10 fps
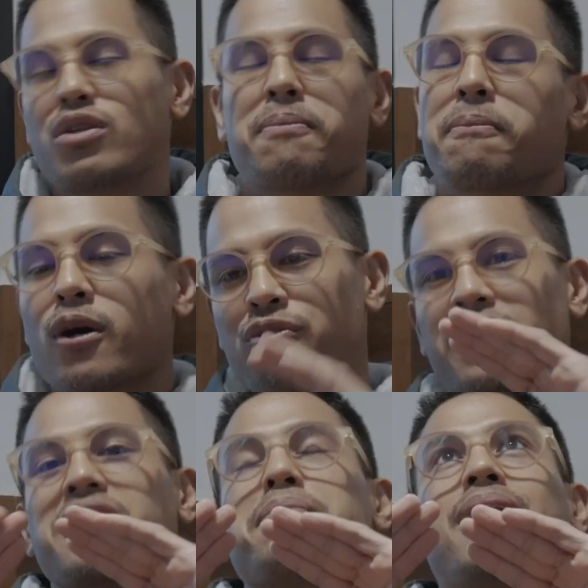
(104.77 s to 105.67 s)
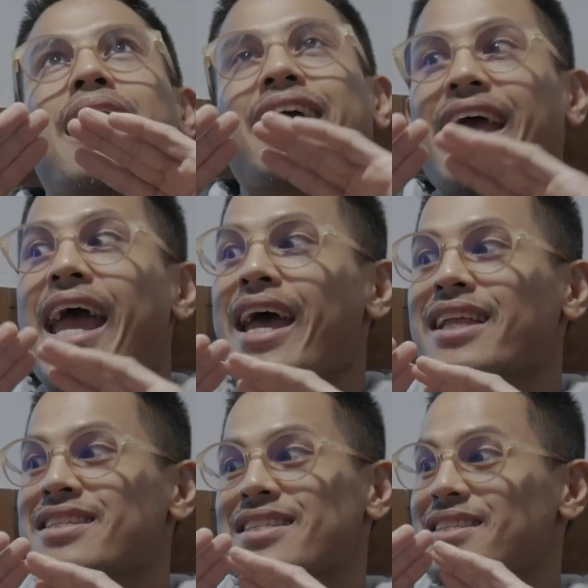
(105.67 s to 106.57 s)
was perfectly black
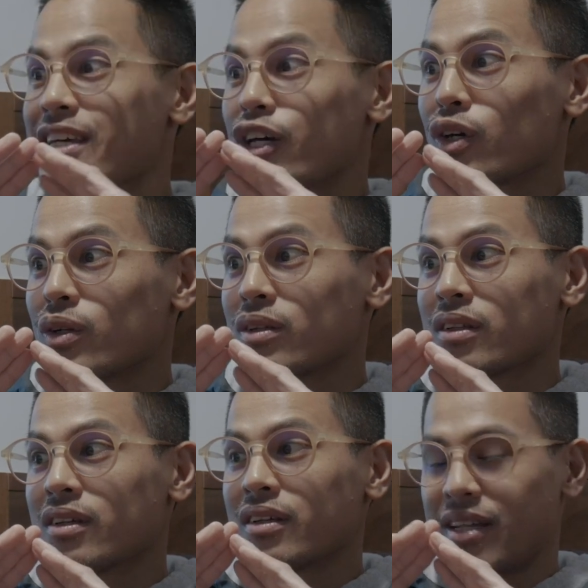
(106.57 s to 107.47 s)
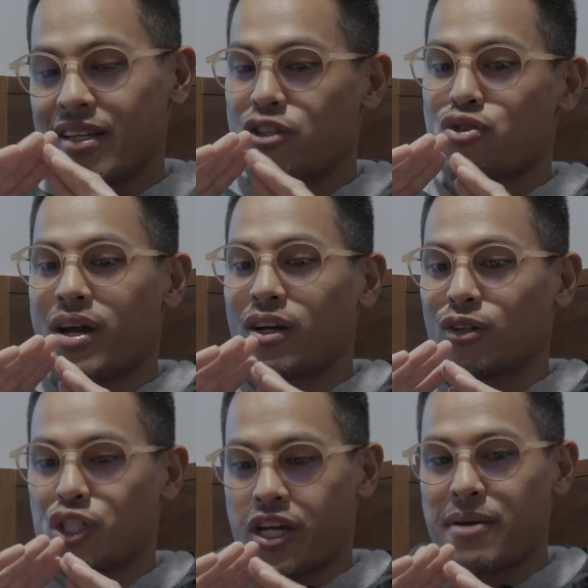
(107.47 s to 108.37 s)
and still in the triangle
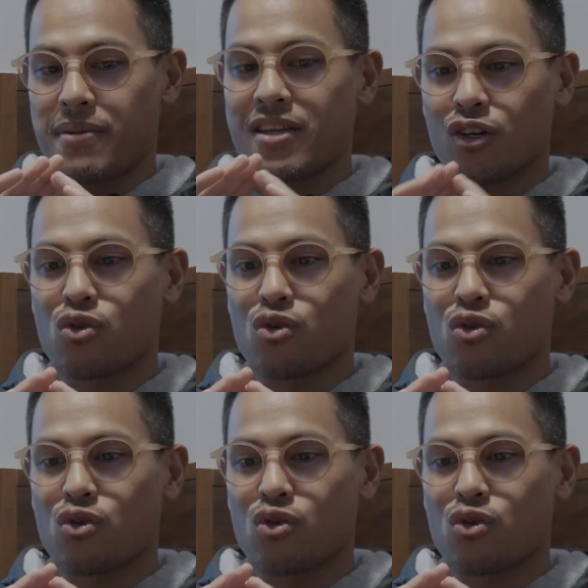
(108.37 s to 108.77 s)
shape in the